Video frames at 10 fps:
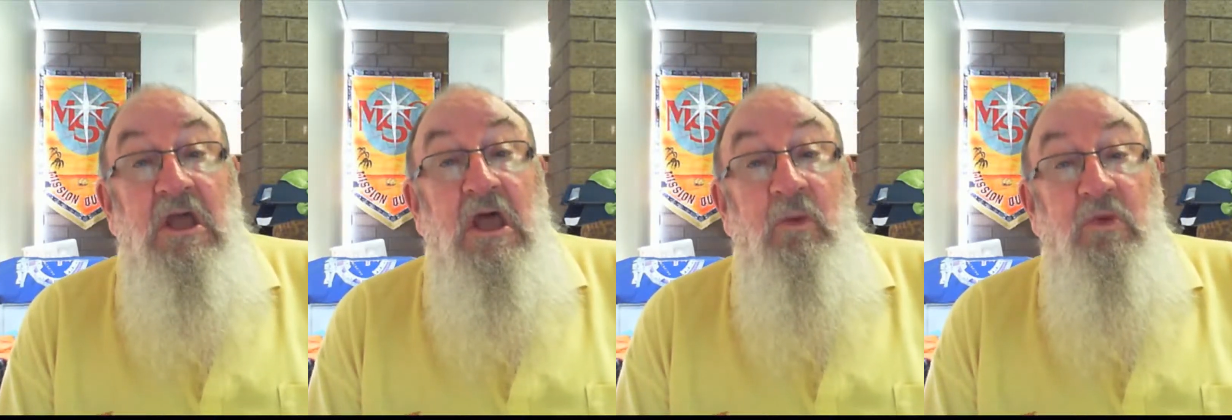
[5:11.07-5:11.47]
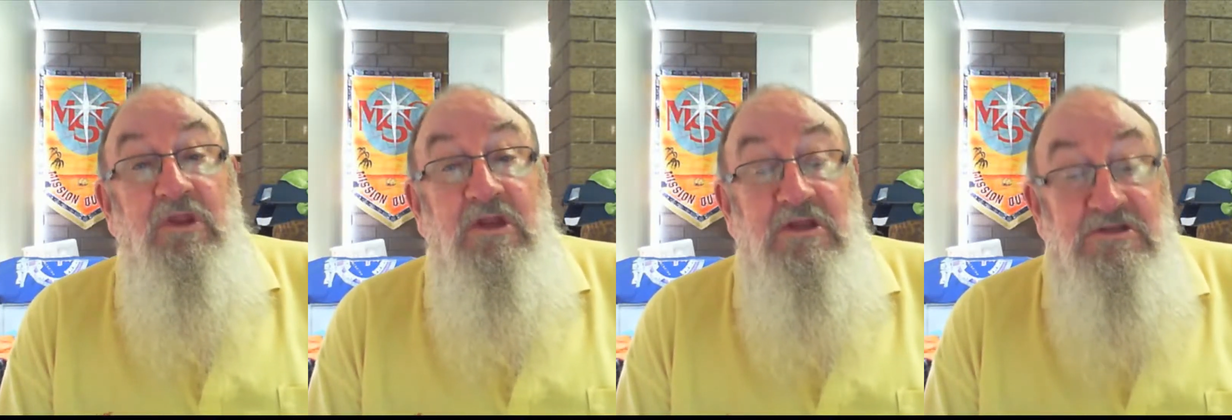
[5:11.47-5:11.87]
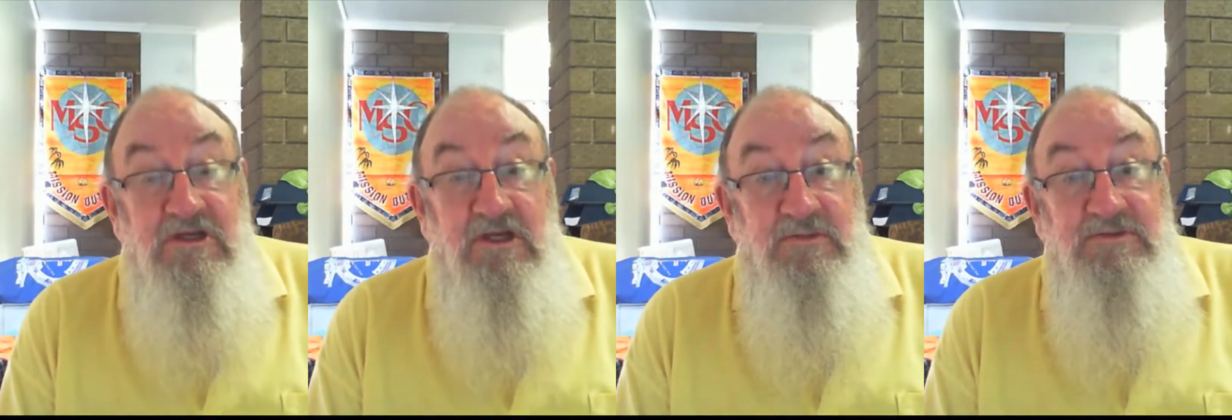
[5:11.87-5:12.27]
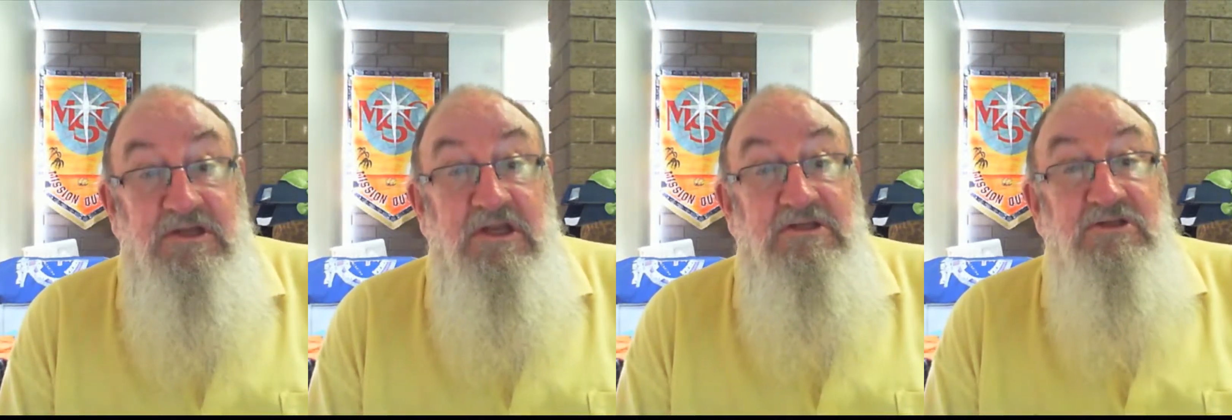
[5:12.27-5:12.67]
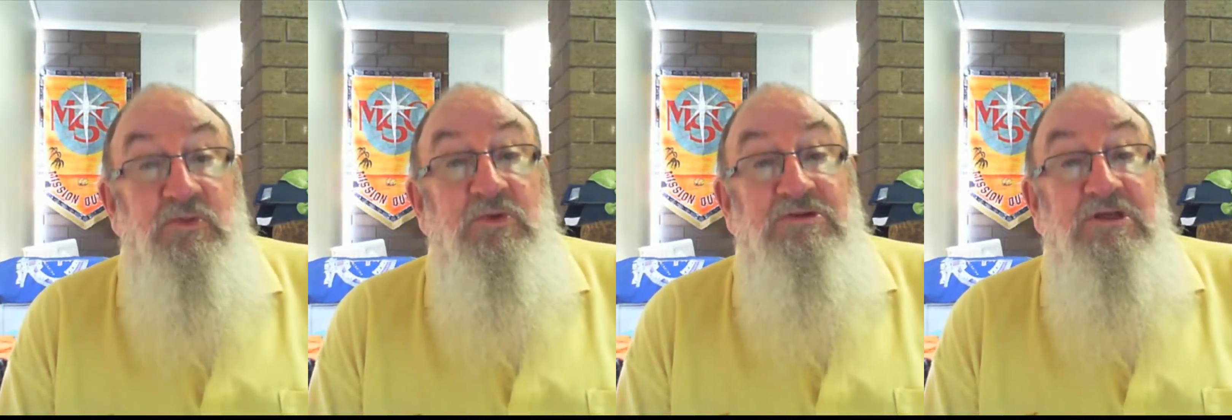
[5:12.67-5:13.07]
within the circumstances
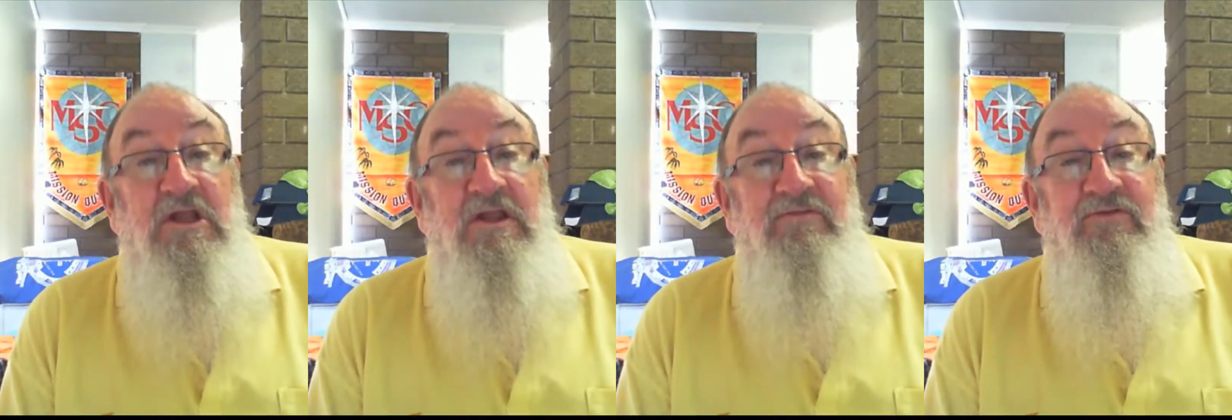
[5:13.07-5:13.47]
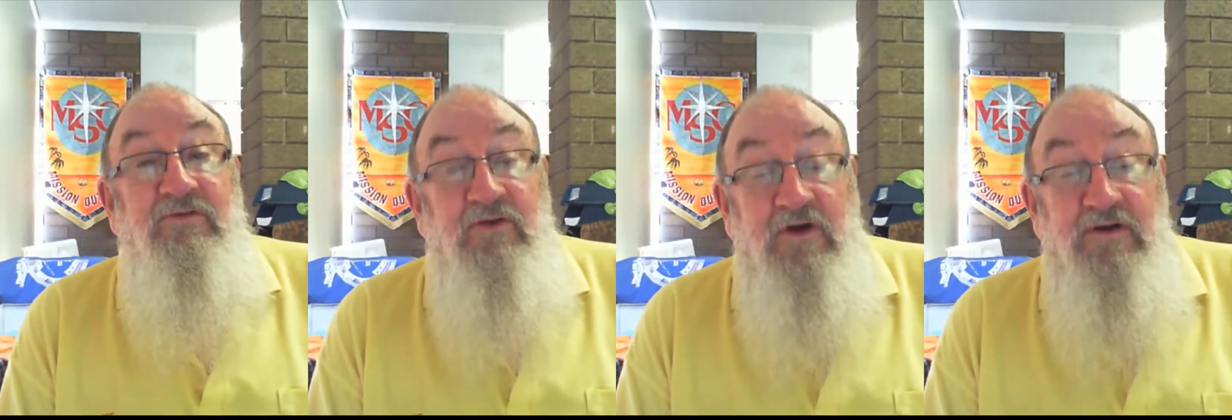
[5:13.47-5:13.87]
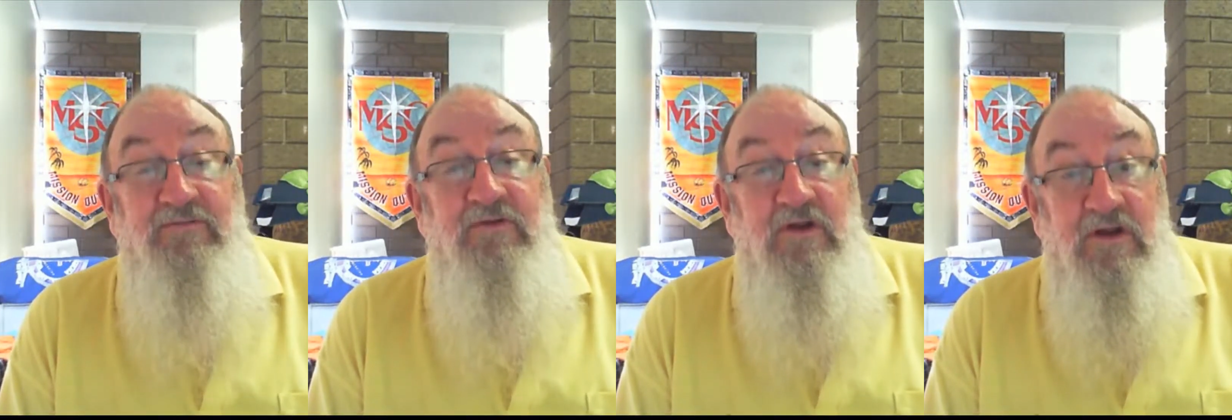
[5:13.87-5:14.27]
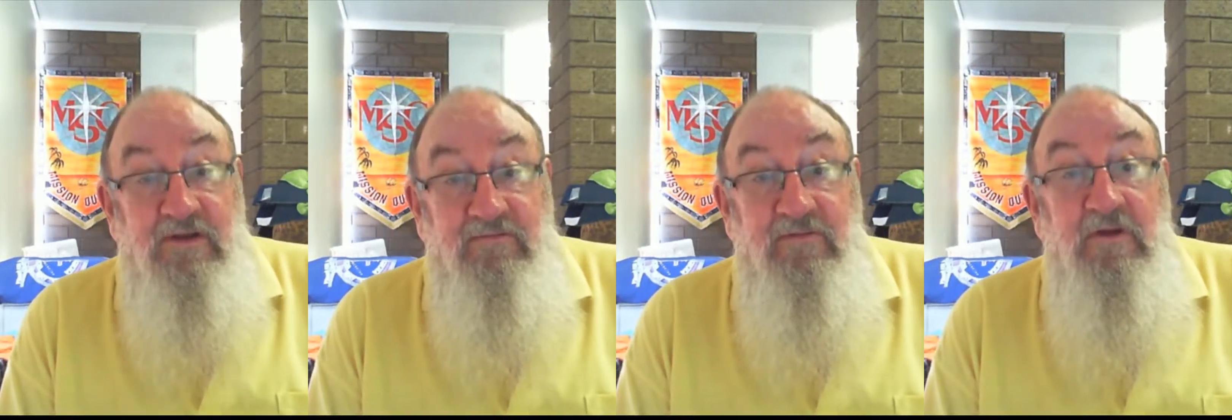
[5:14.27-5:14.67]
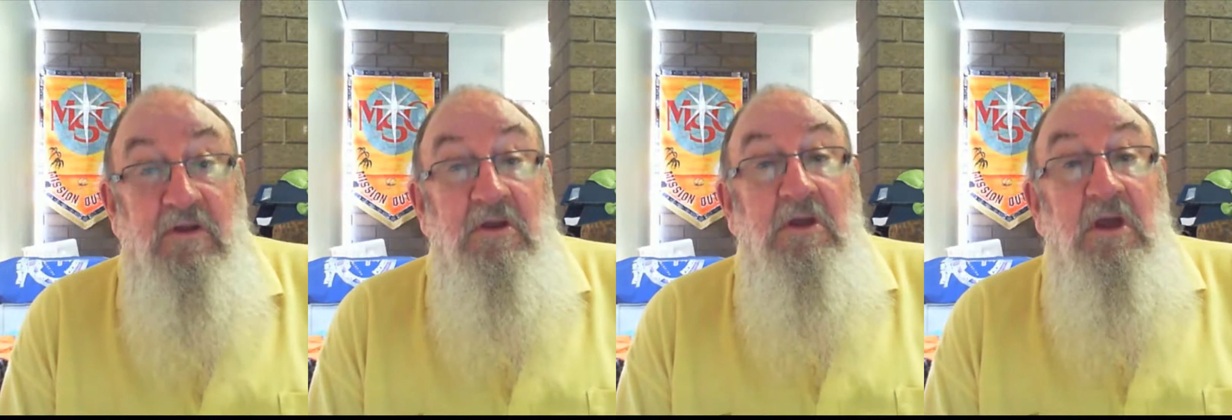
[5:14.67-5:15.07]
which they live, strive to live
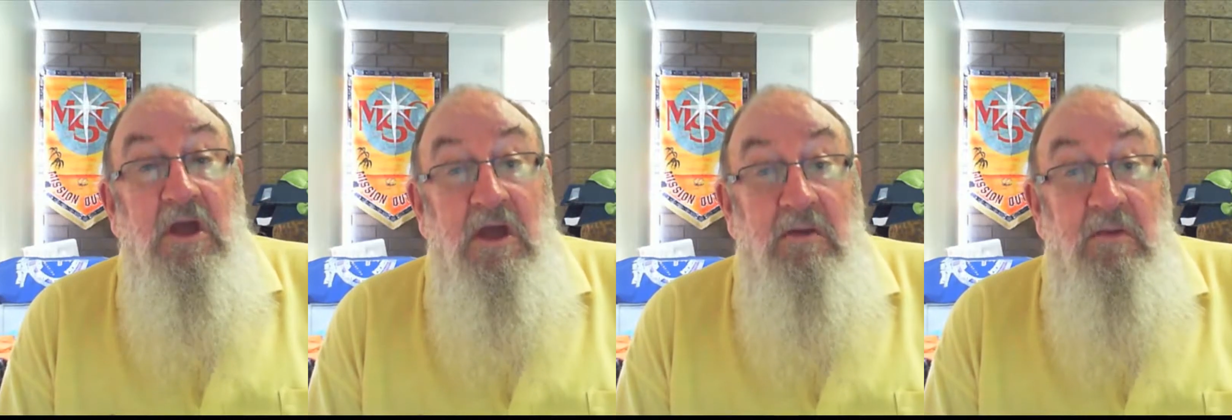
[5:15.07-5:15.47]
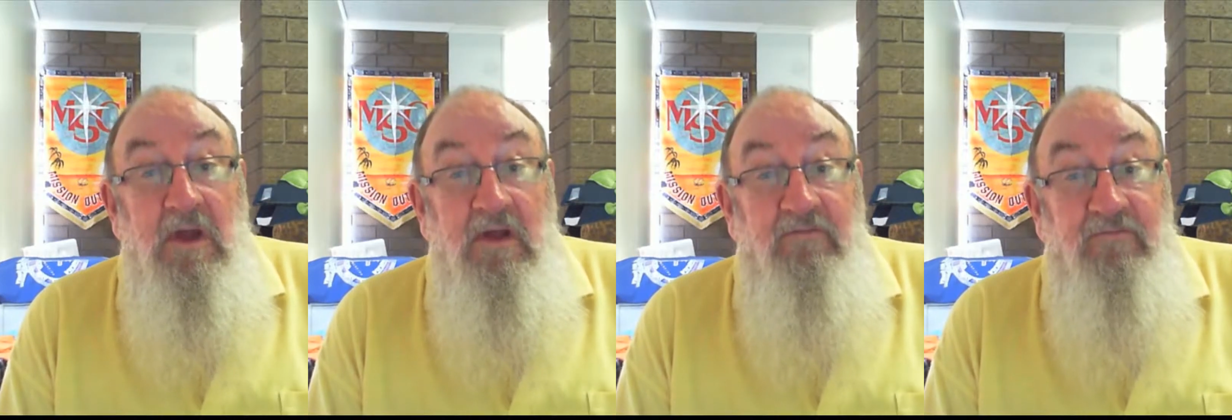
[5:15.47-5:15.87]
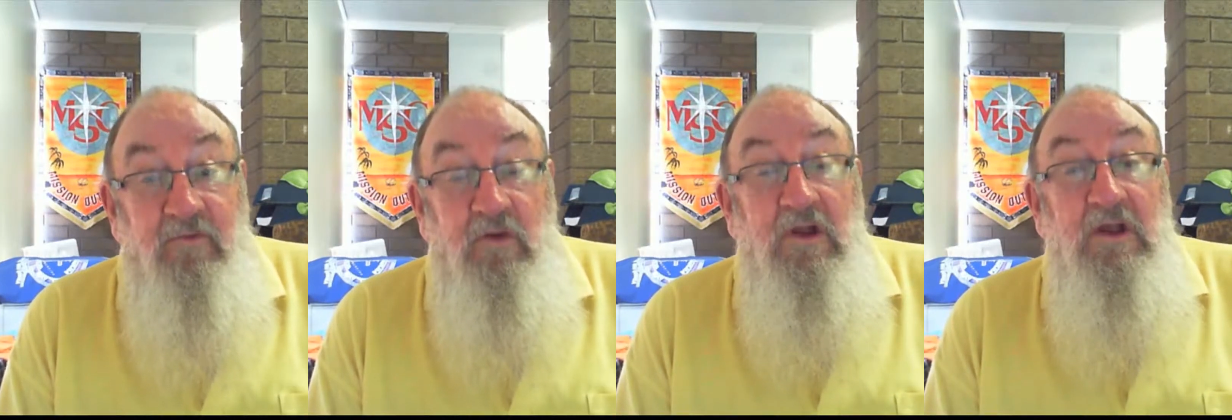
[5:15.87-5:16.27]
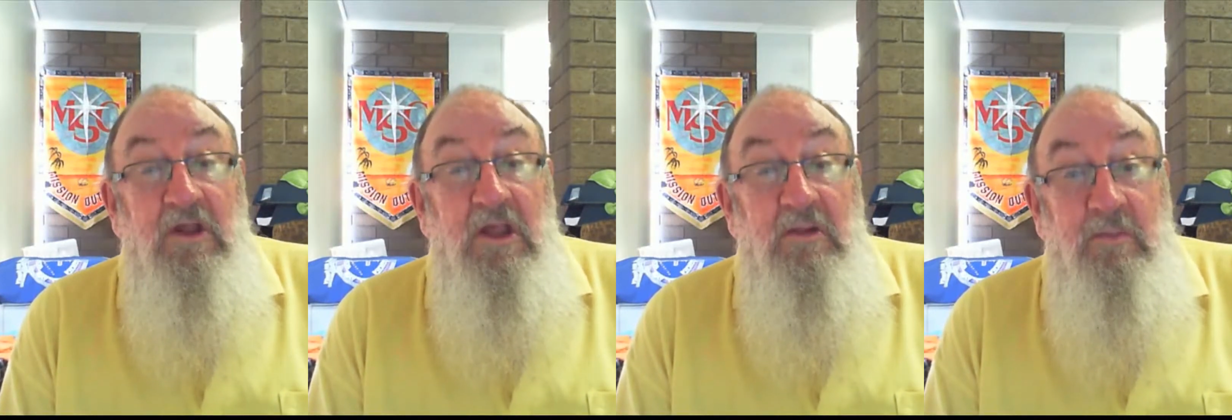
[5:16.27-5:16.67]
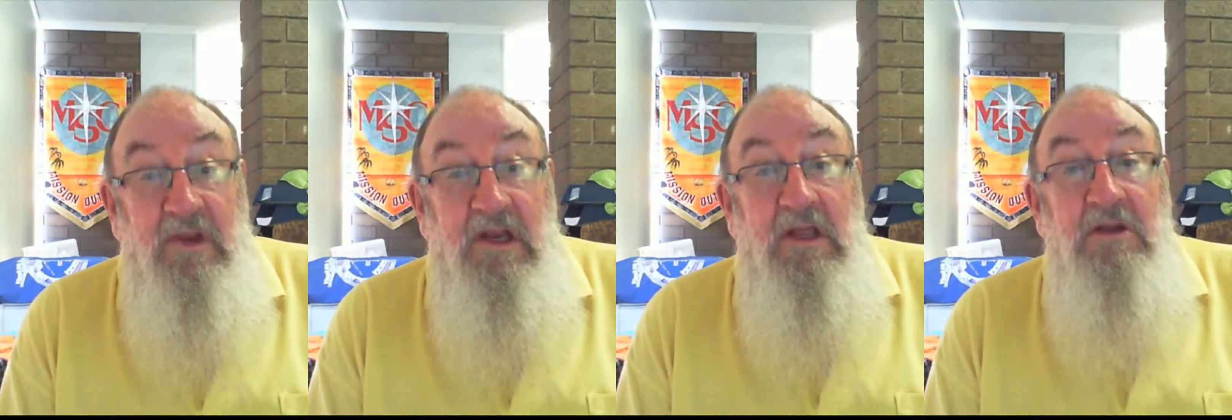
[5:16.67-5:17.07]
a fuller and
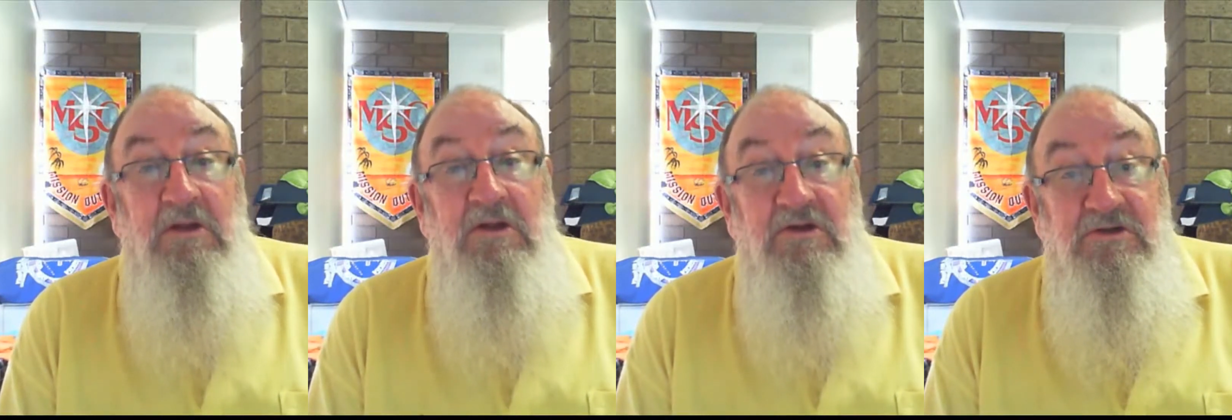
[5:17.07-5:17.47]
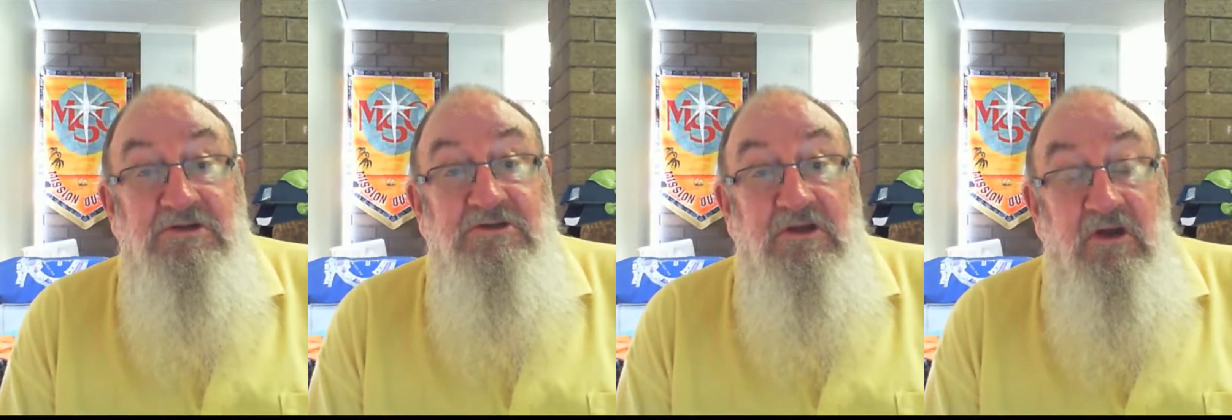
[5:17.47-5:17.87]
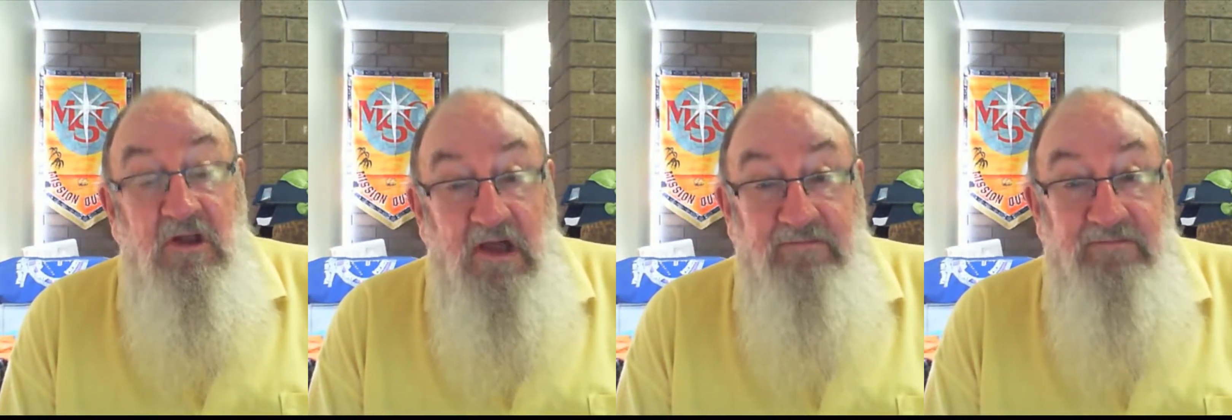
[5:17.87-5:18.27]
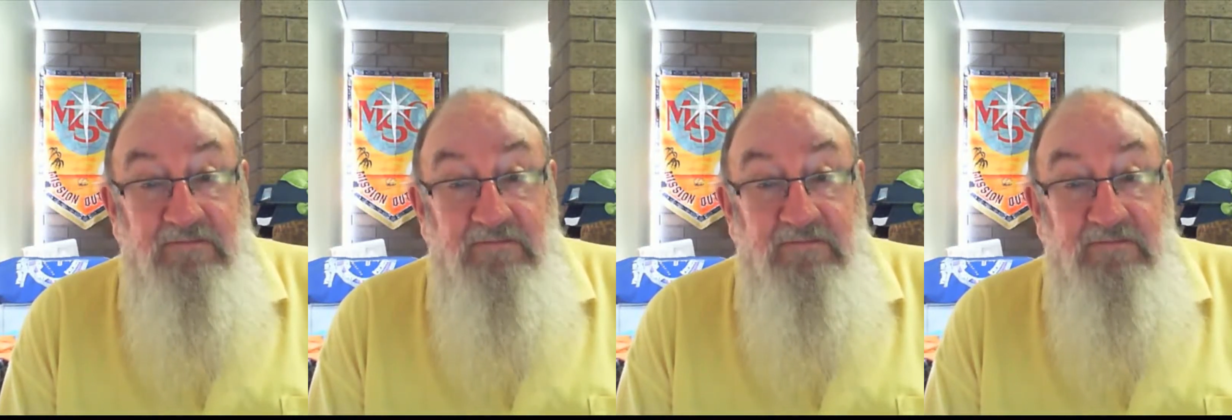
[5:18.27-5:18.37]
better Christian life.